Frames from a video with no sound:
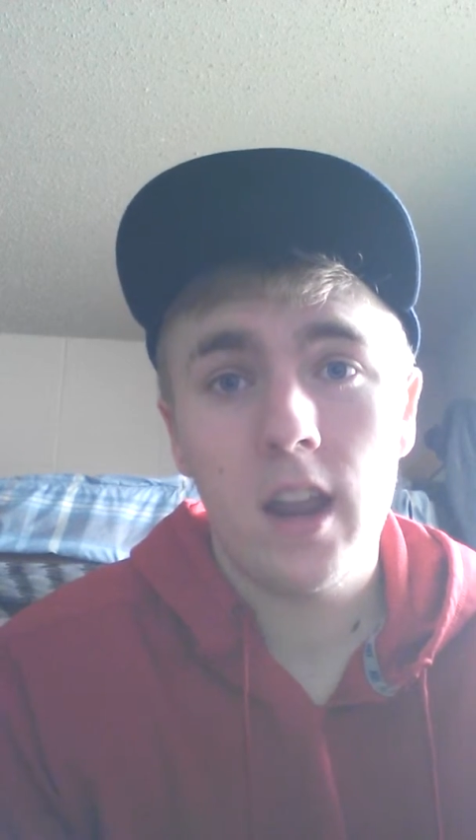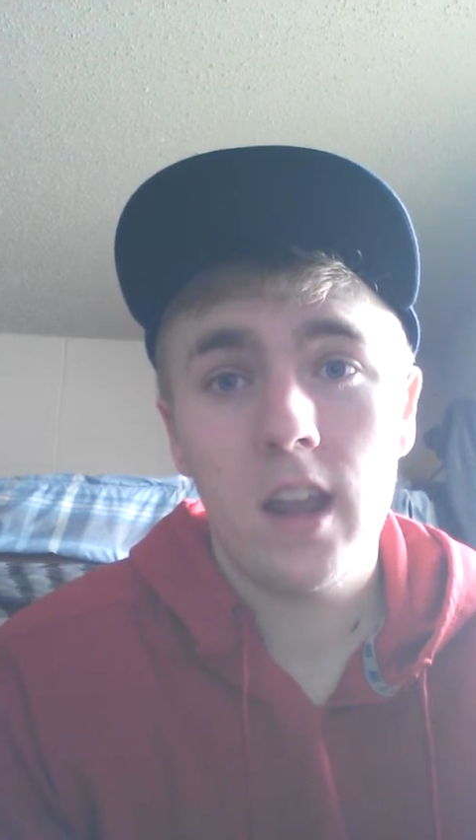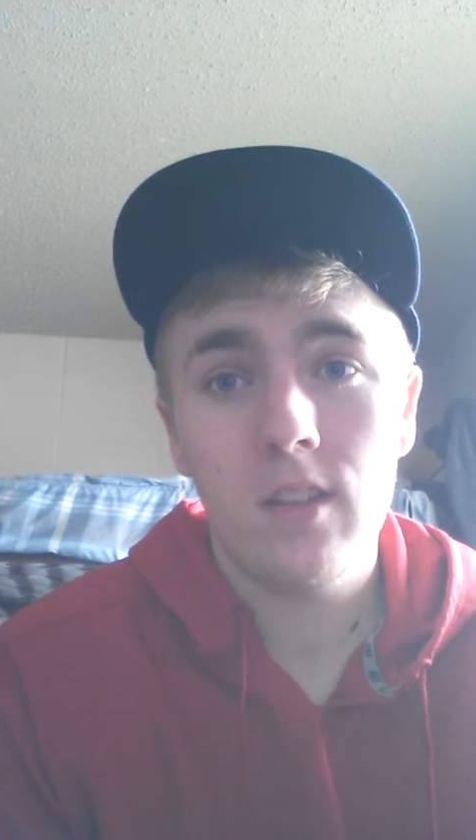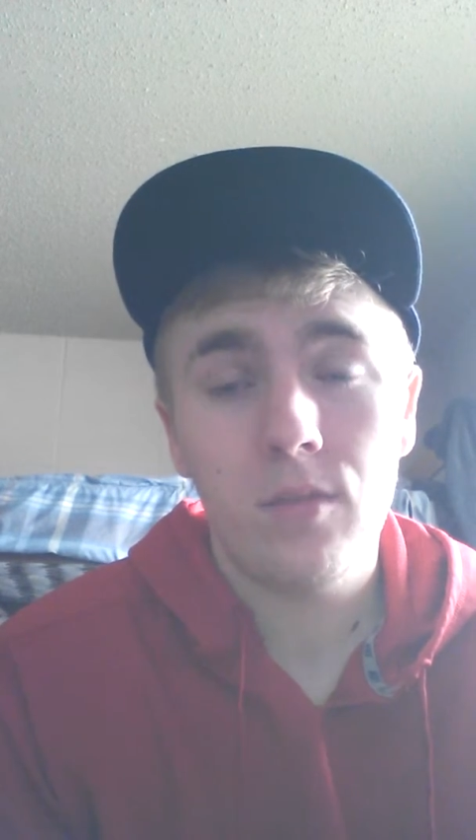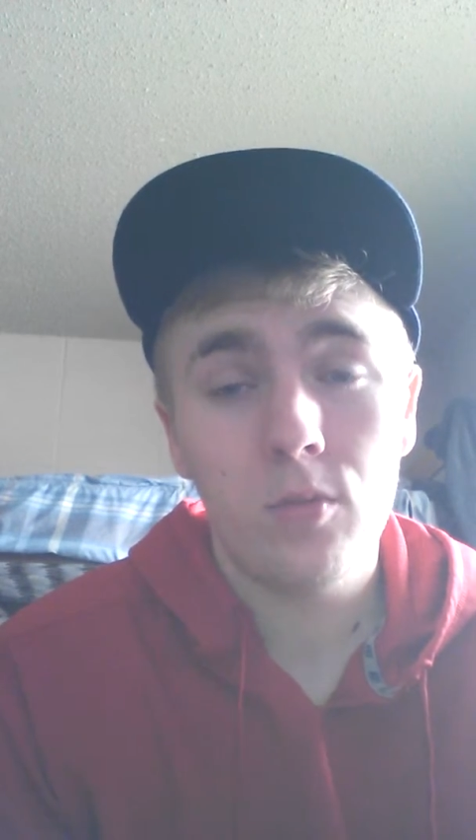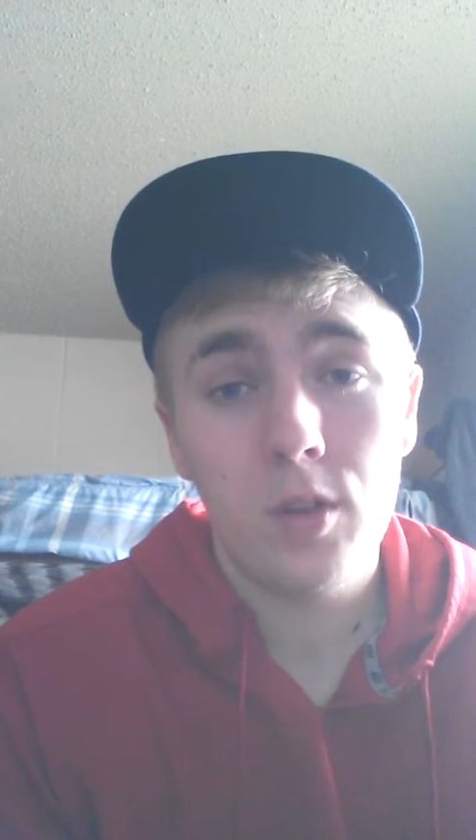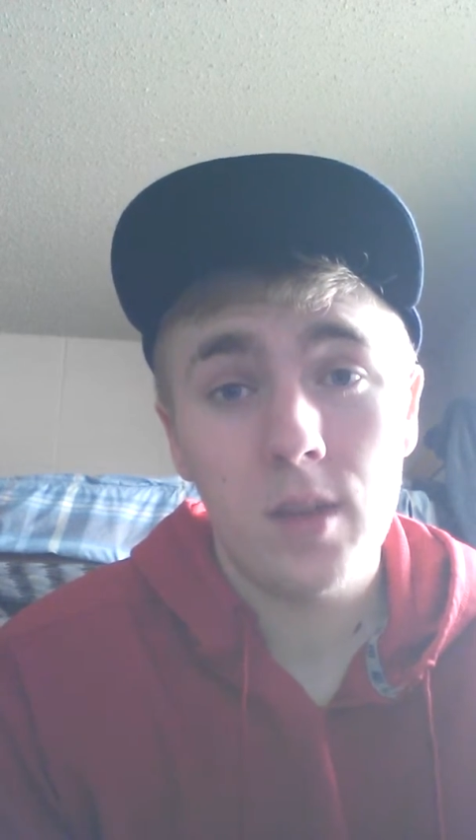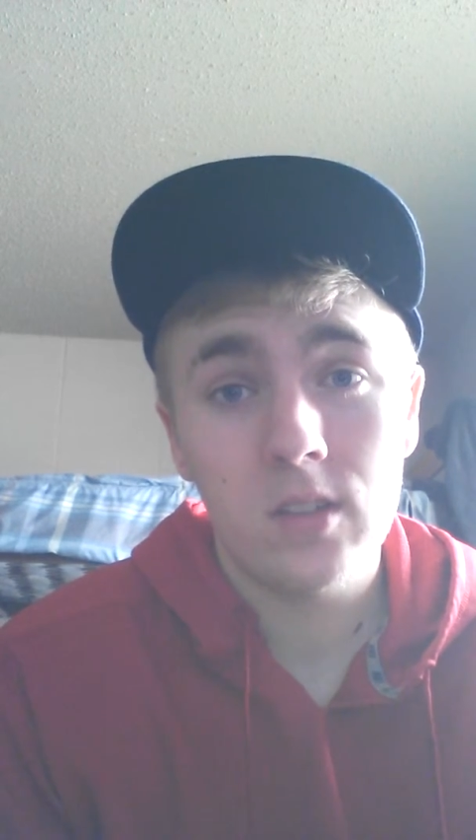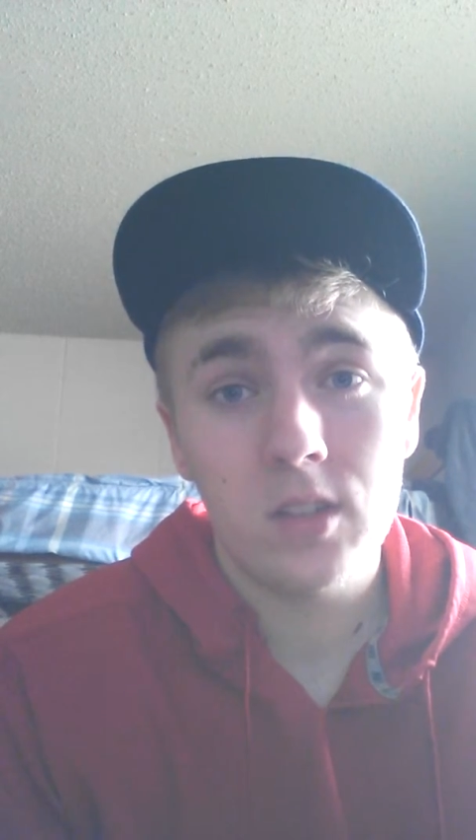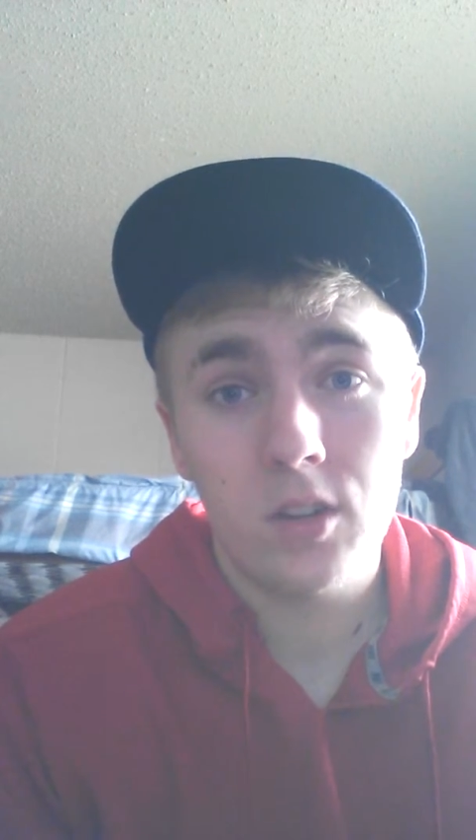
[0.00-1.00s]
and for
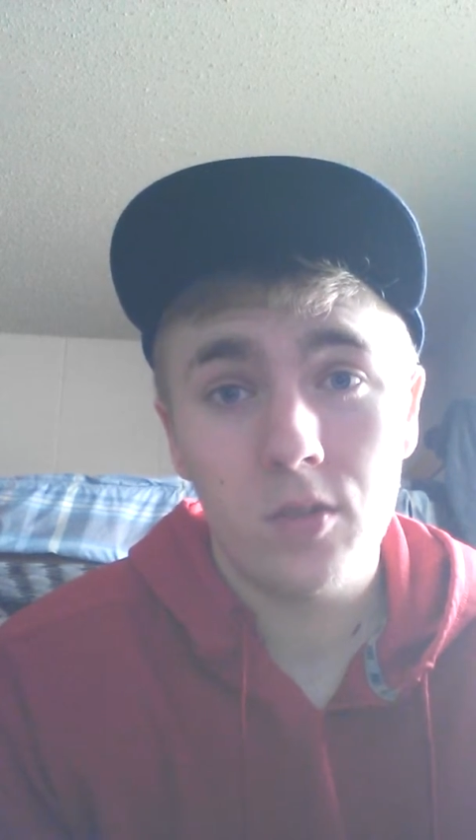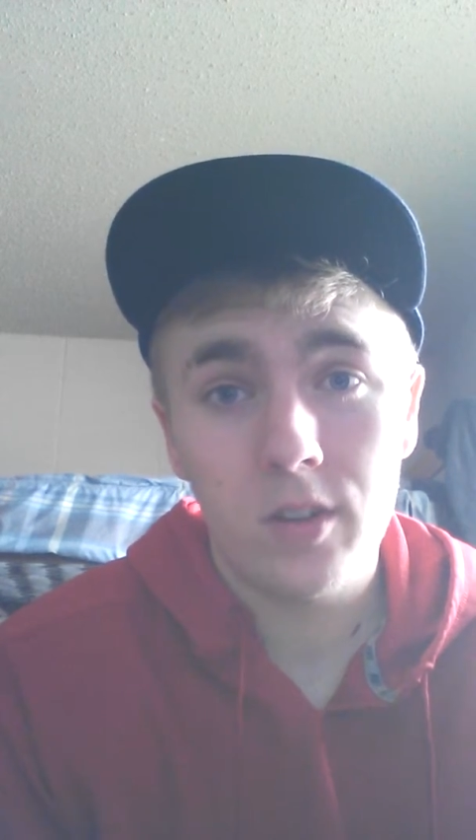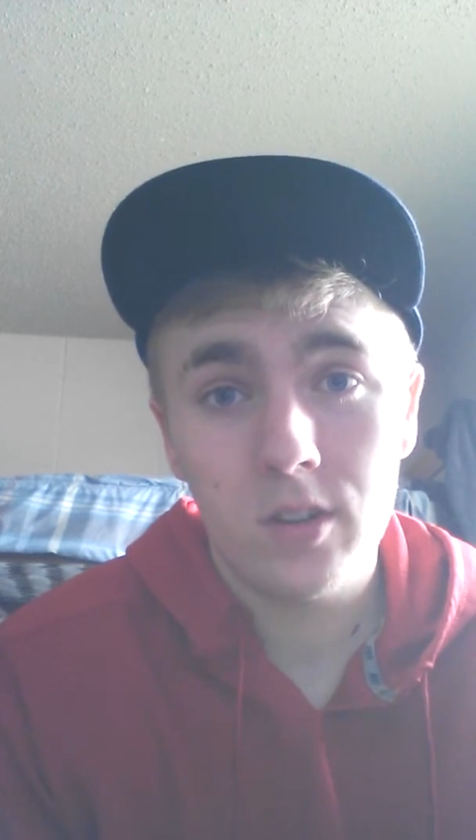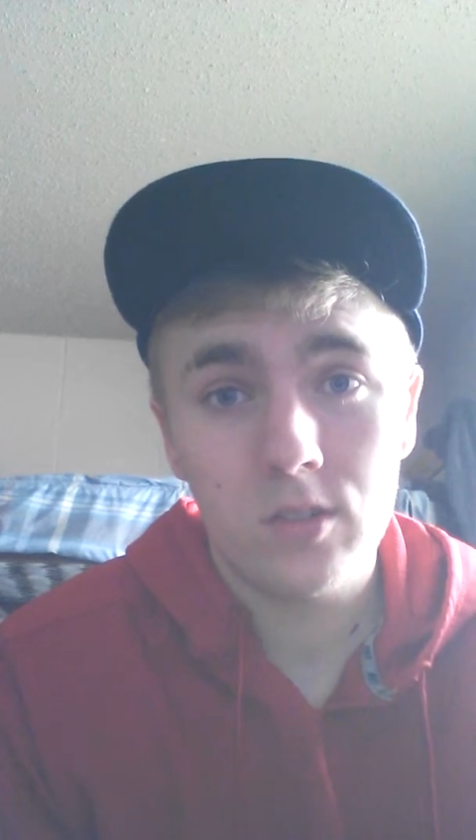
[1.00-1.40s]
rebounds in a career.